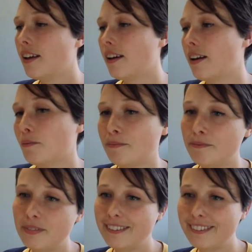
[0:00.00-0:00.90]

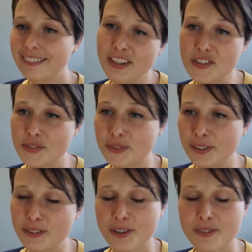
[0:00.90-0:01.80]
It's a
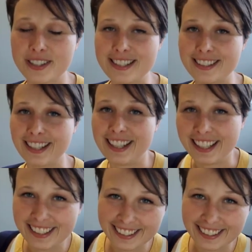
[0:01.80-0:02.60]
really great way to study.